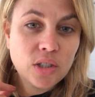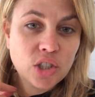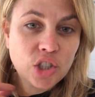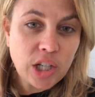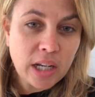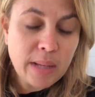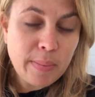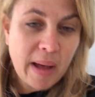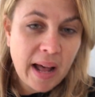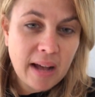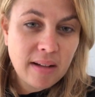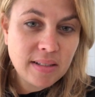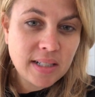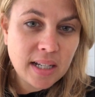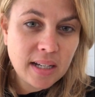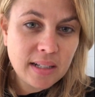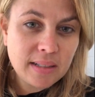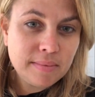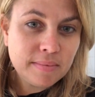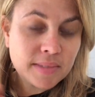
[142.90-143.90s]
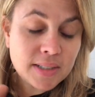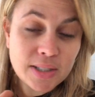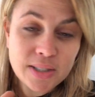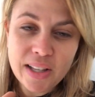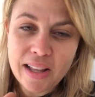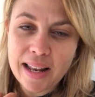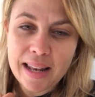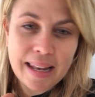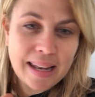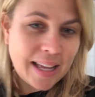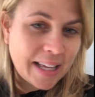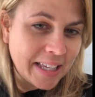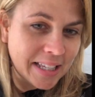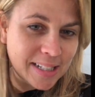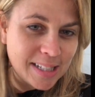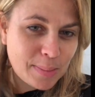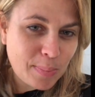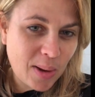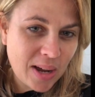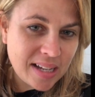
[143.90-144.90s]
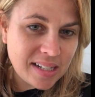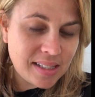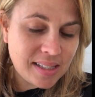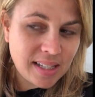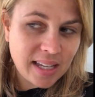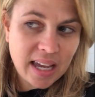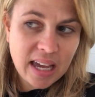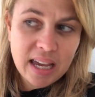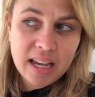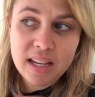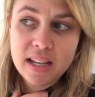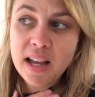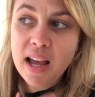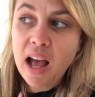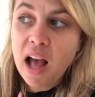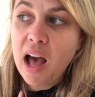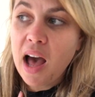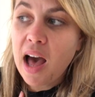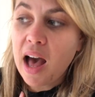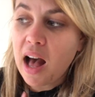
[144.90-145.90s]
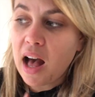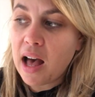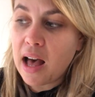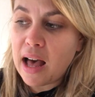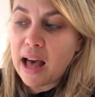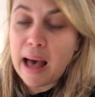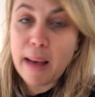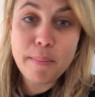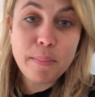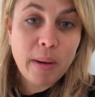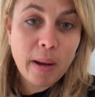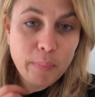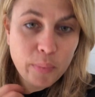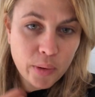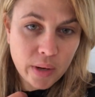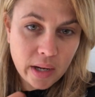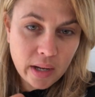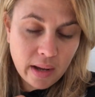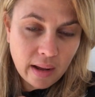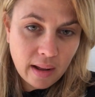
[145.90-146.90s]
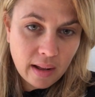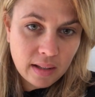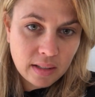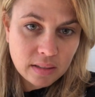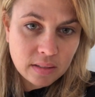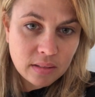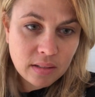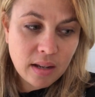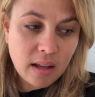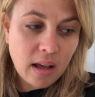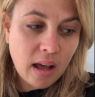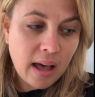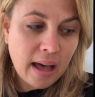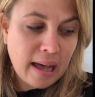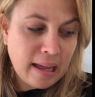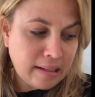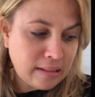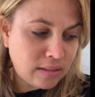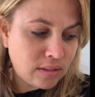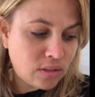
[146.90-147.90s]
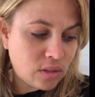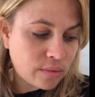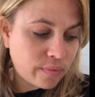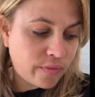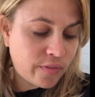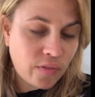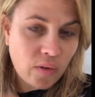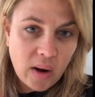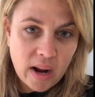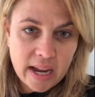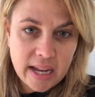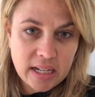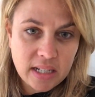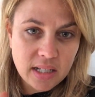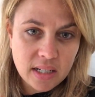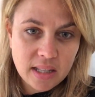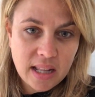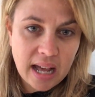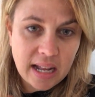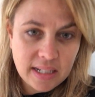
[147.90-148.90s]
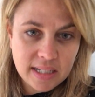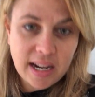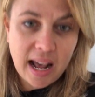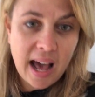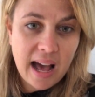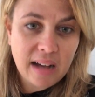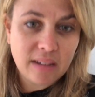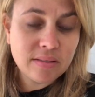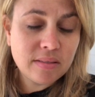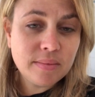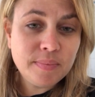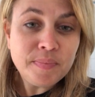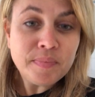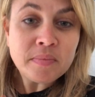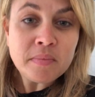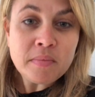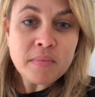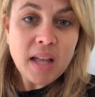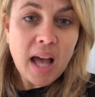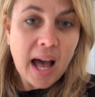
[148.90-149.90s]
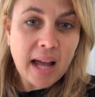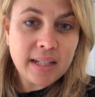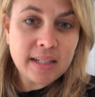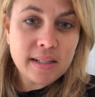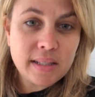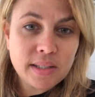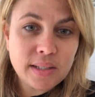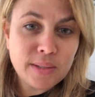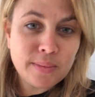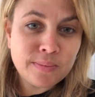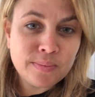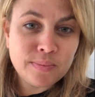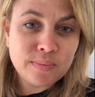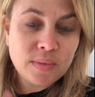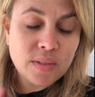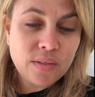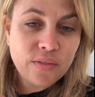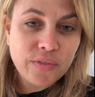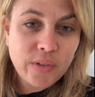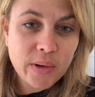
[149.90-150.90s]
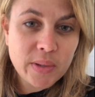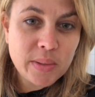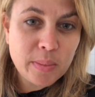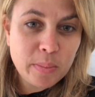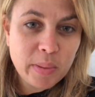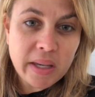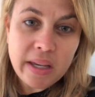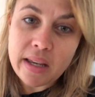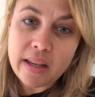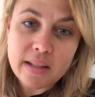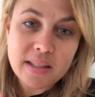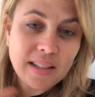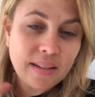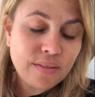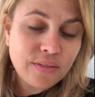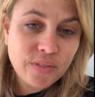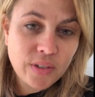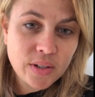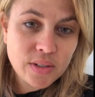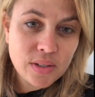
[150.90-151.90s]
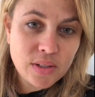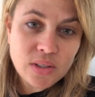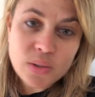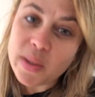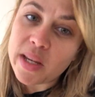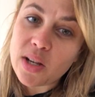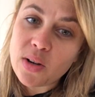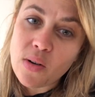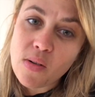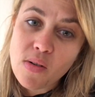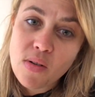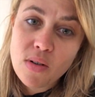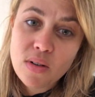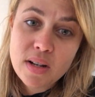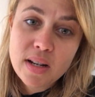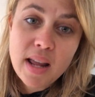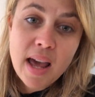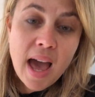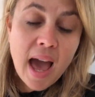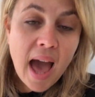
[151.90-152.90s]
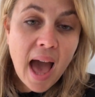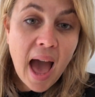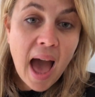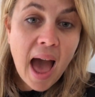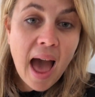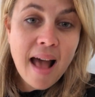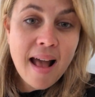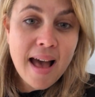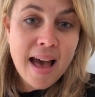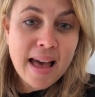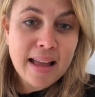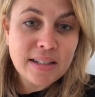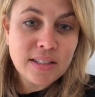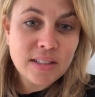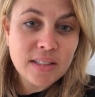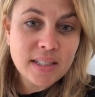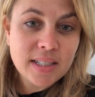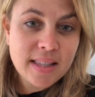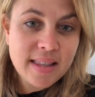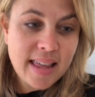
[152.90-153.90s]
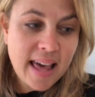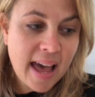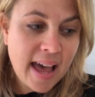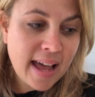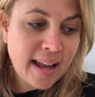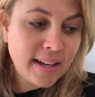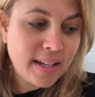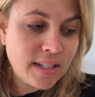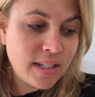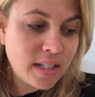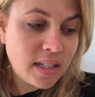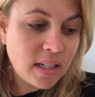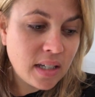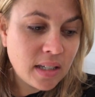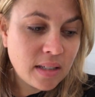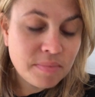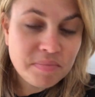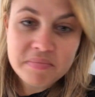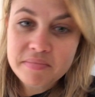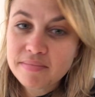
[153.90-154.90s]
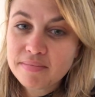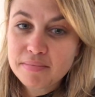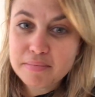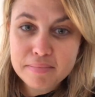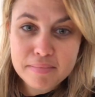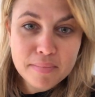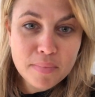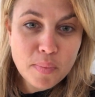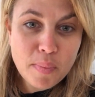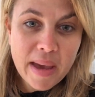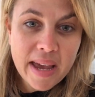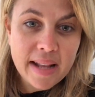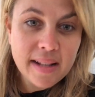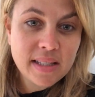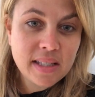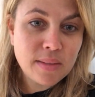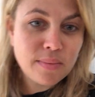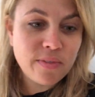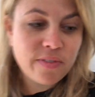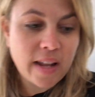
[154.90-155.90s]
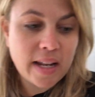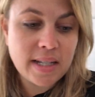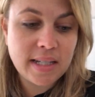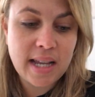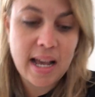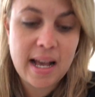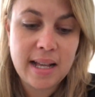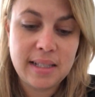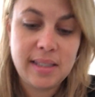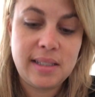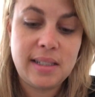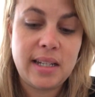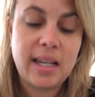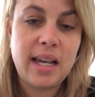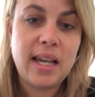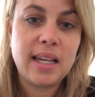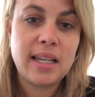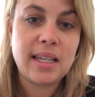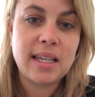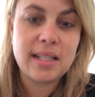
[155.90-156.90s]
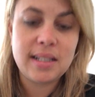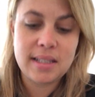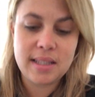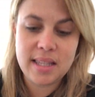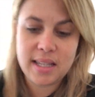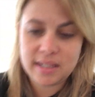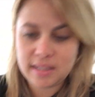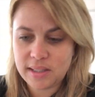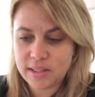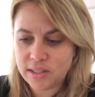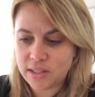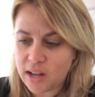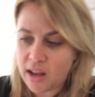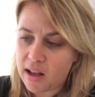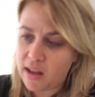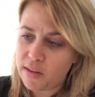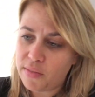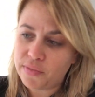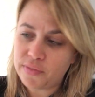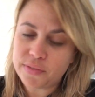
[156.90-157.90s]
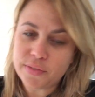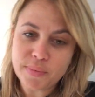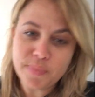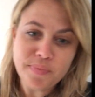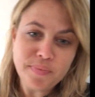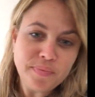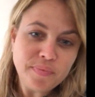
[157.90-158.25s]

Chili powder, because I like it spicy, and paprika, and fried that down. Added some frozen peas and frozen sweet corn, and then made some fantastic, it's this stuff,